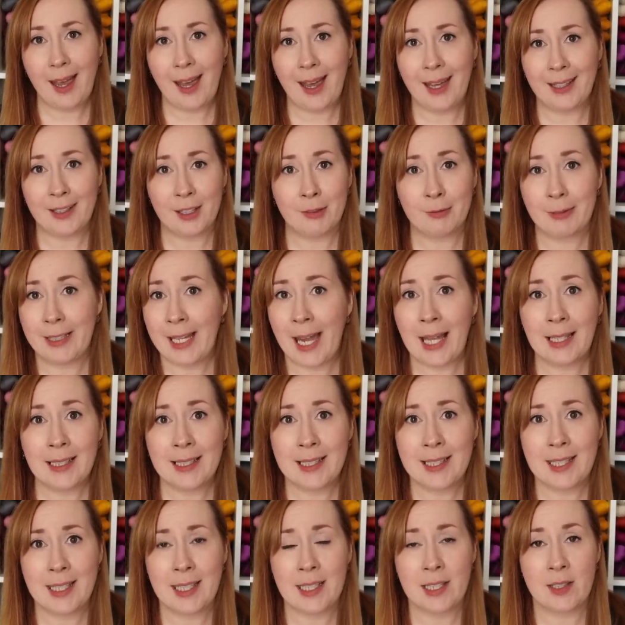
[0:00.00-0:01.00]
And the
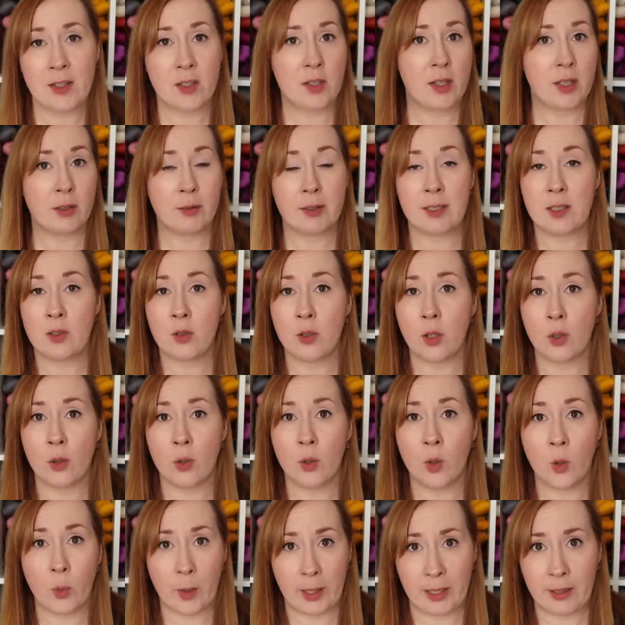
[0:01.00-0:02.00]
reality is there is
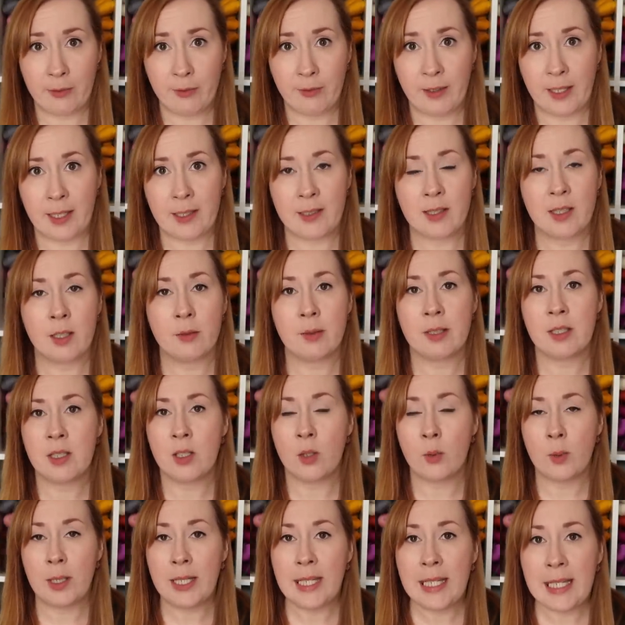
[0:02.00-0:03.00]
no quick fix, there is
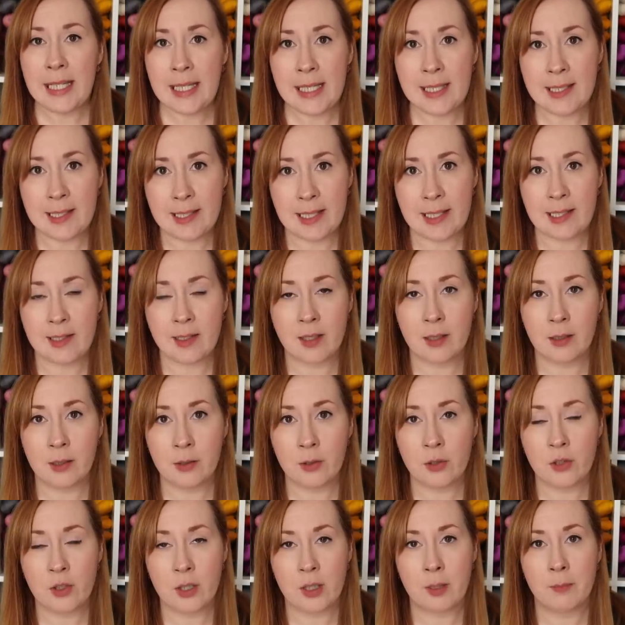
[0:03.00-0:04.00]
no easy
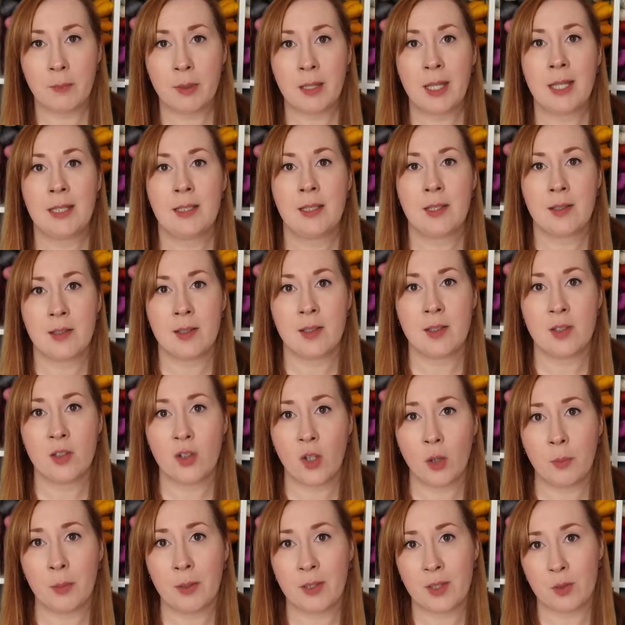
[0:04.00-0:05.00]
solution, but that doesn't
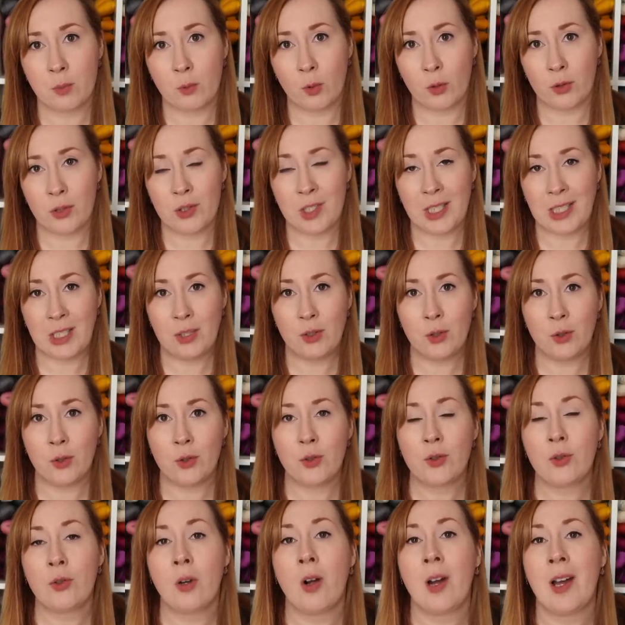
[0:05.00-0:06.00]
stop us wanting to
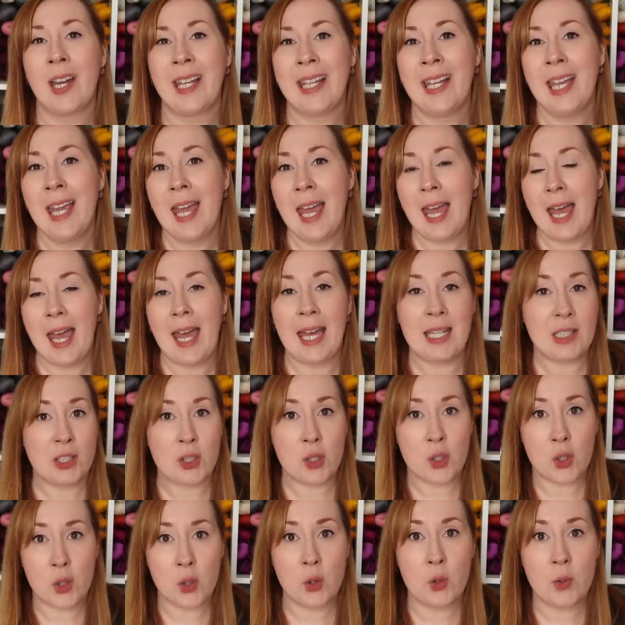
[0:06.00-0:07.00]
try
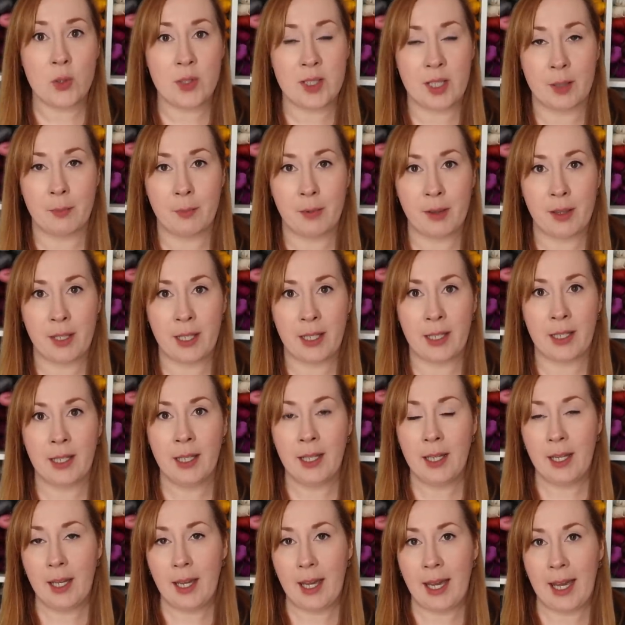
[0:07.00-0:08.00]
and do
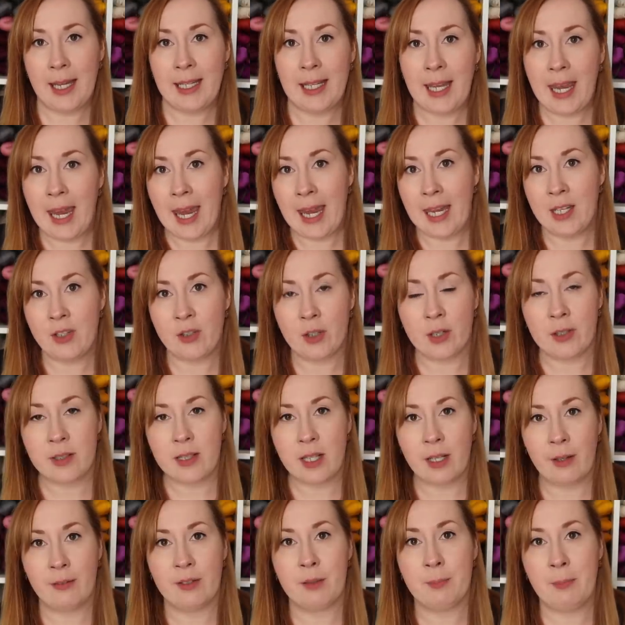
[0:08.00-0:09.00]
something and edge
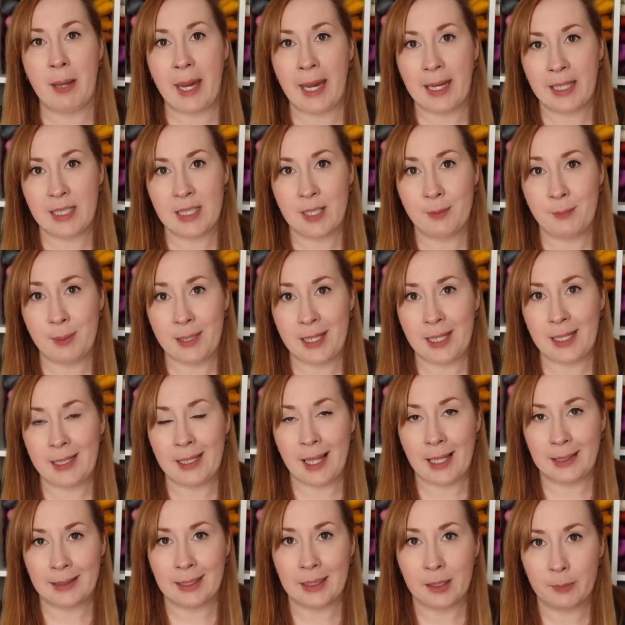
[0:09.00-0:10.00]
ourselves back to being
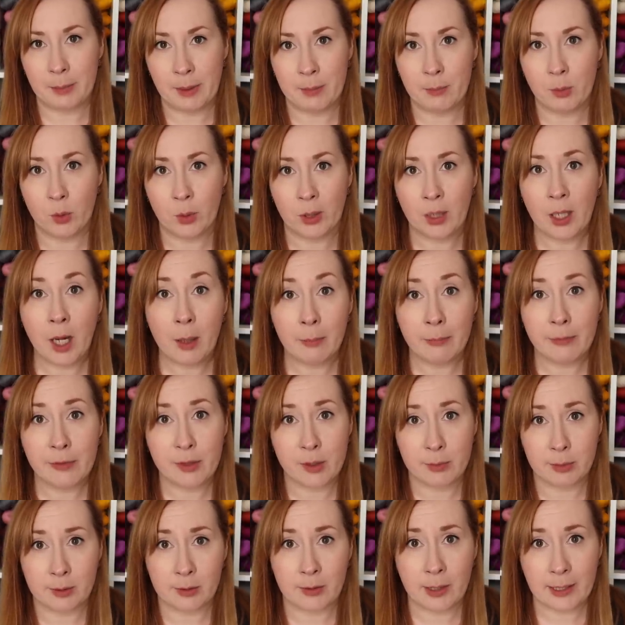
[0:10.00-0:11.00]
that little bit more
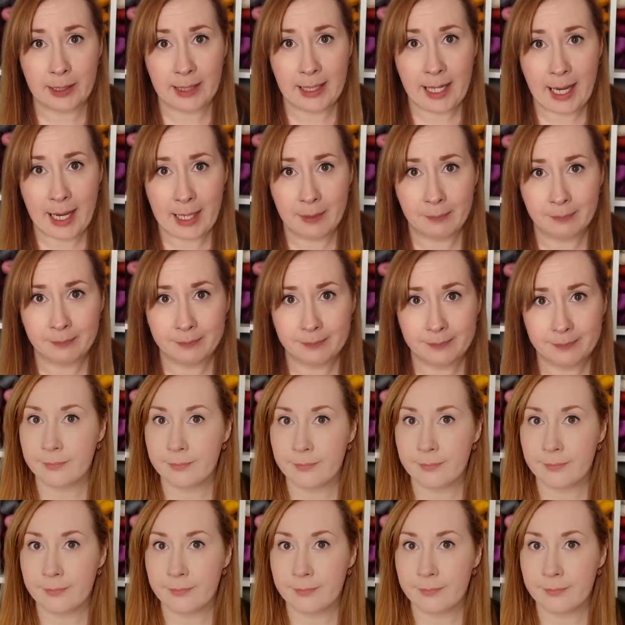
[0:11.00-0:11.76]
comfortable again.